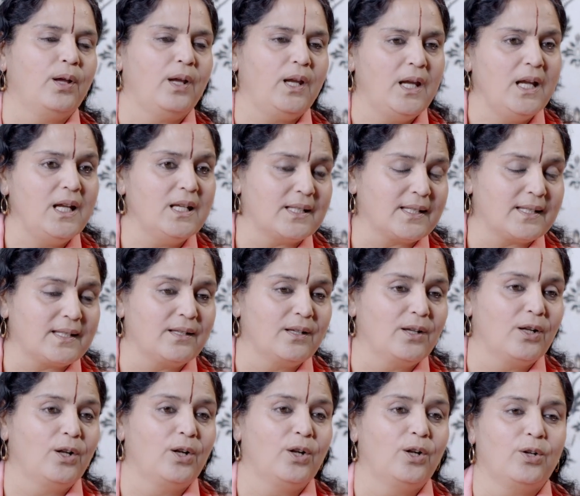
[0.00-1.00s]
is
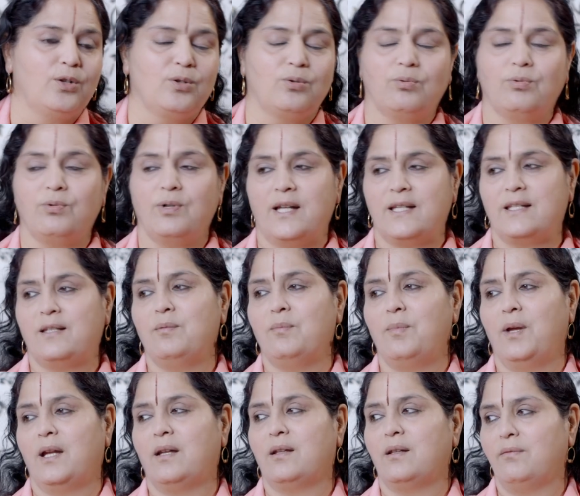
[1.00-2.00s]
to
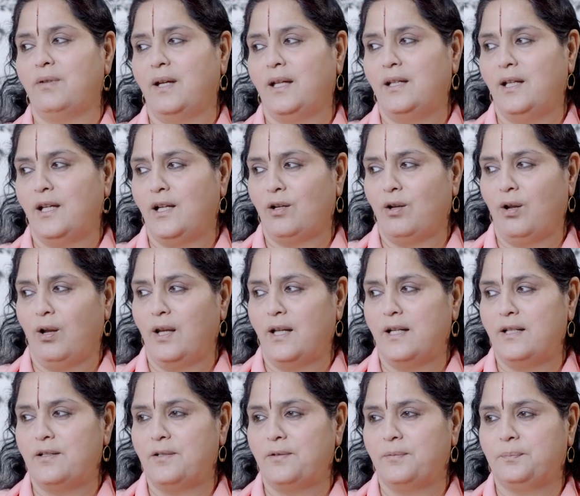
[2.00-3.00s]
decimate the Vedic
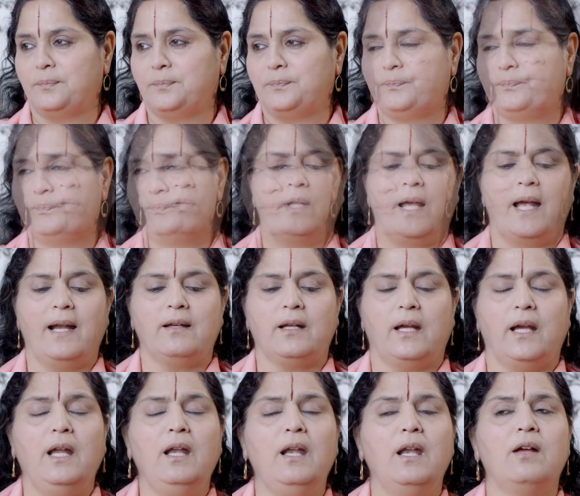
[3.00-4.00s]
knowledge.
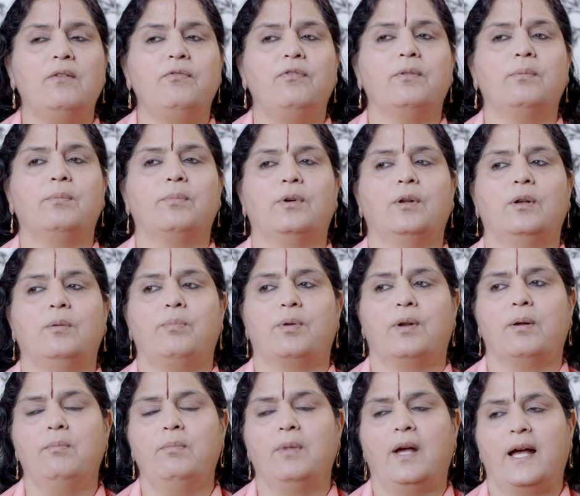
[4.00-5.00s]
That ineffable
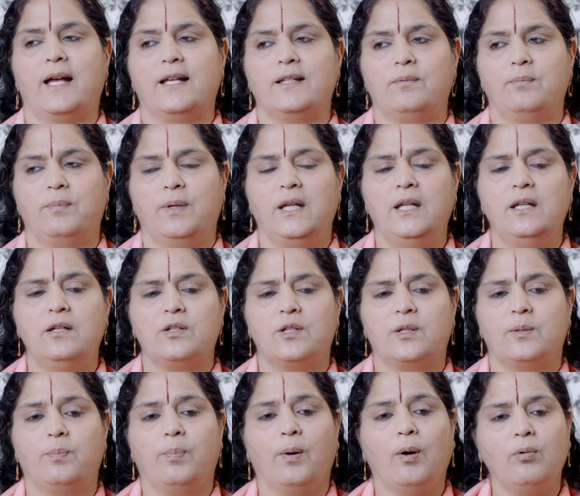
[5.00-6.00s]
Brahm has been
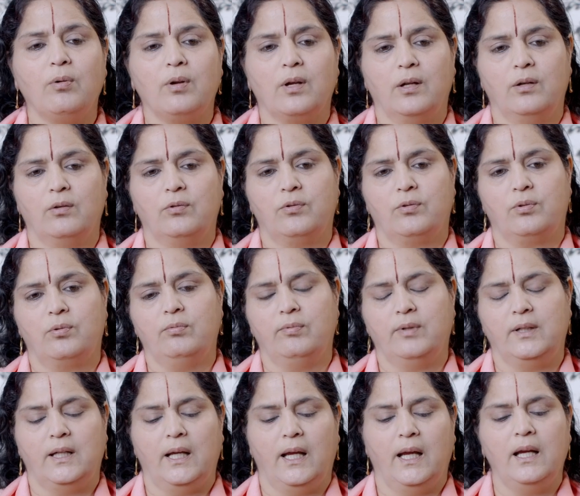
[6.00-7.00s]
spoken through
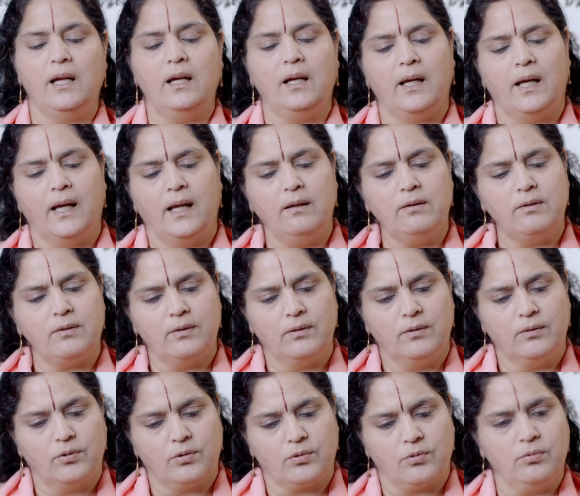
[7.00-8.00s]
vidheya and
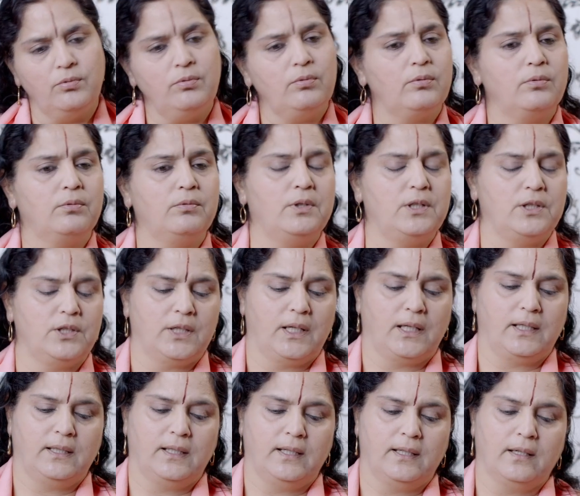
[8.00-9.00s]
through
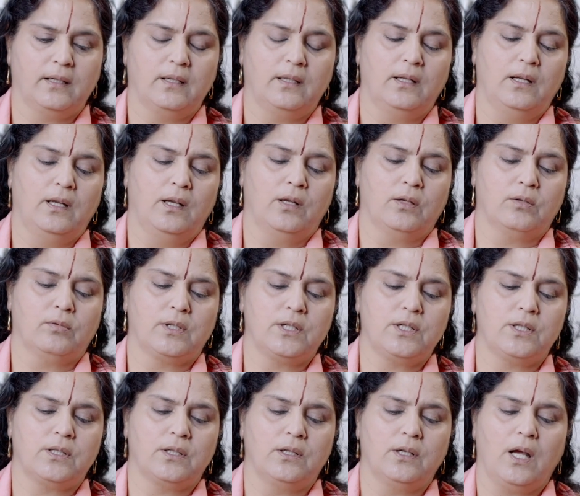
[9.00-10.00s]
nishedhya.
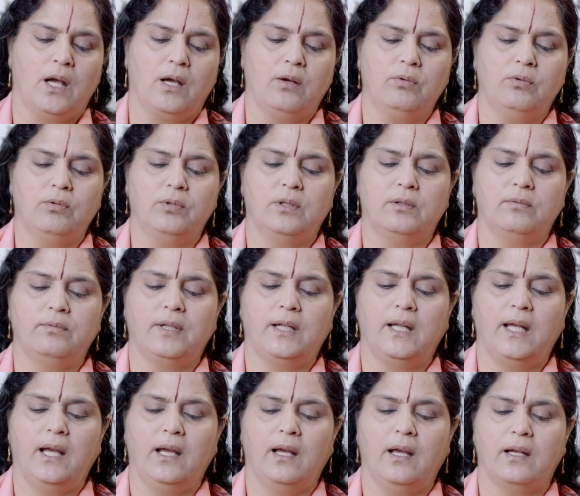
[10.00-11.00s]
Question: how do the
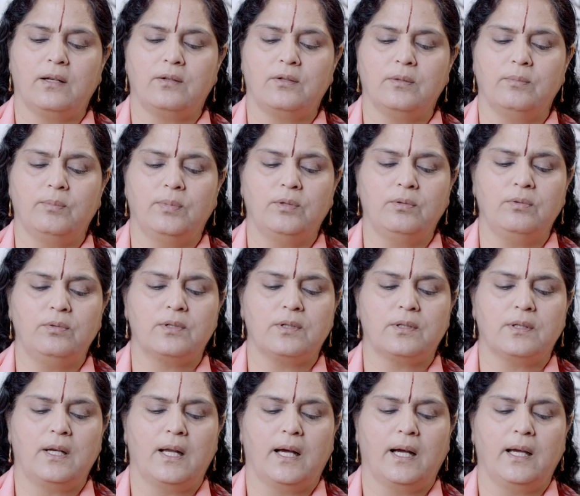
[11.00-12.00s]
vidheya
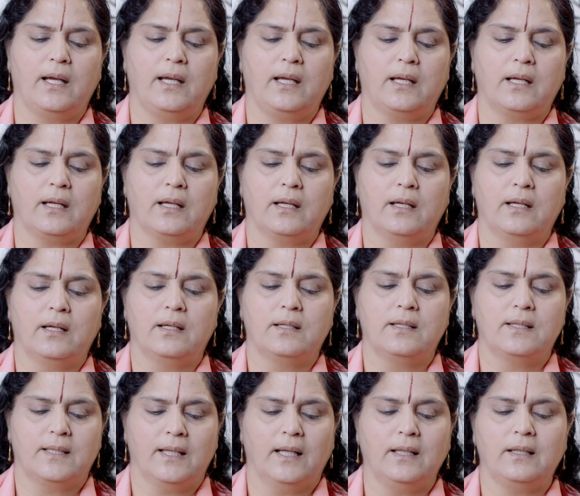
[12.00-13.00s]
attributes like
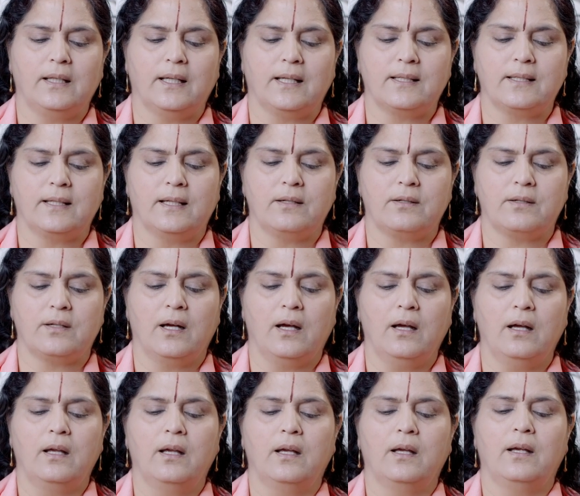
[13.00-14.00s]
sat,
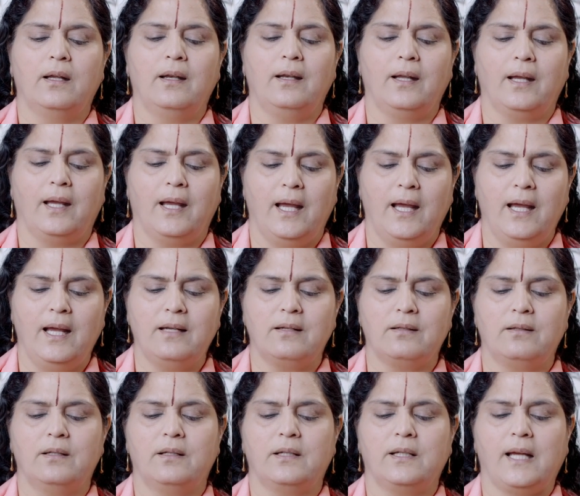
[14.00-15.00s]
etc.,
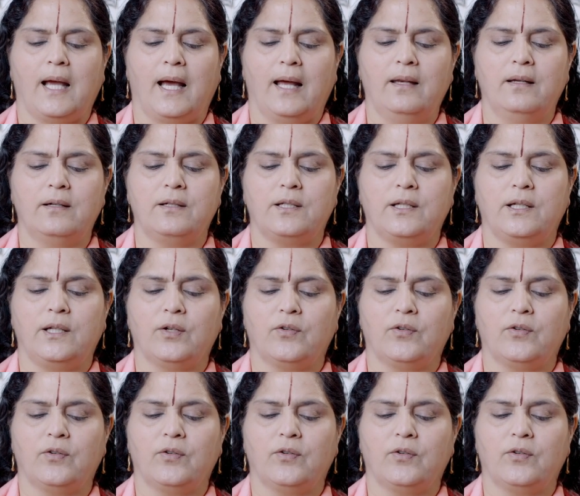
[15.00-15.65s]
negate the reality